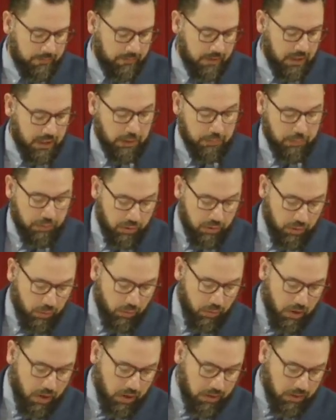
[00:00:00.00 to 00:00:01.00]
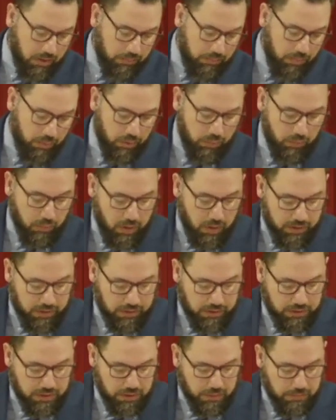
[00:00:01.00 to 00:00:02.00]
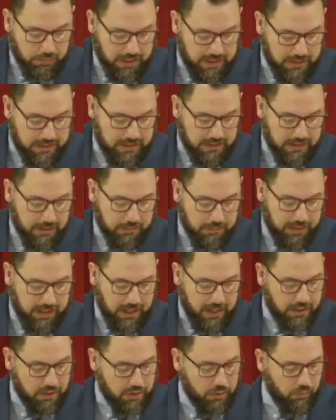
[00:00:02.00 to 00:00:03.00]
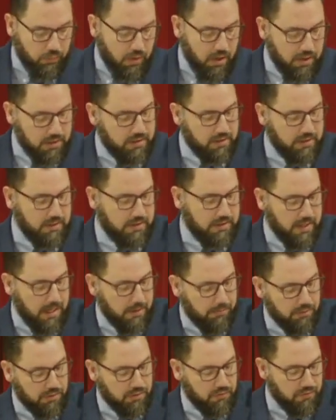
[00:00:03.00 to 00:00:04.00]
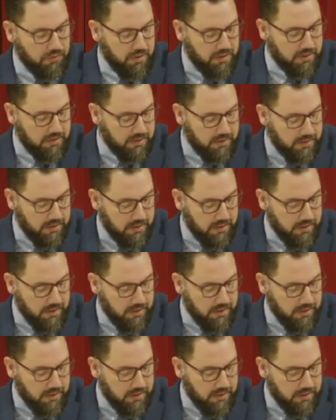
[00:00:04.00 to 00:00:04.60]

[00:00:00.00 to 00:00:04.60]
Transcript: Then he poured water, poured water into a basin and began to wash the disciples' feet